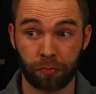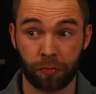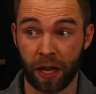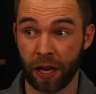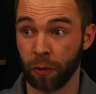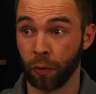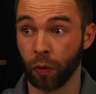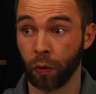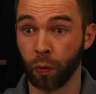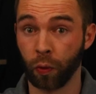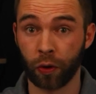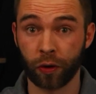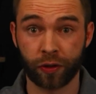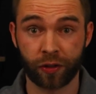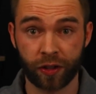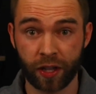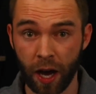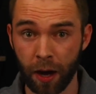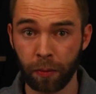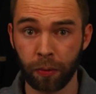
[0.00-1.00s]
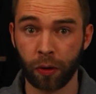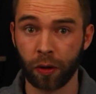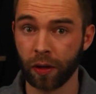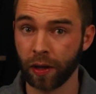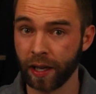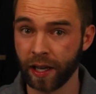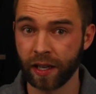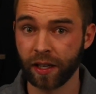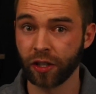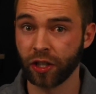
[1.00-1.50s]
they were worth
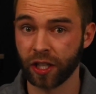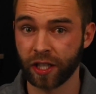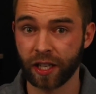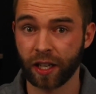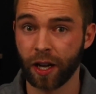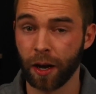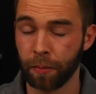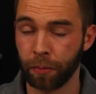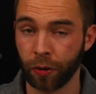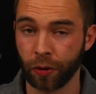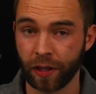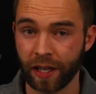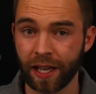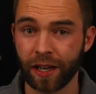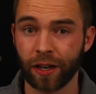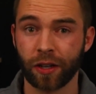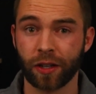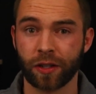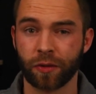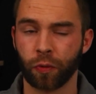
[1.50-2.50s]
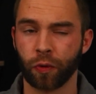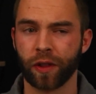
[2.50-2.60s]
double in just a couple of years.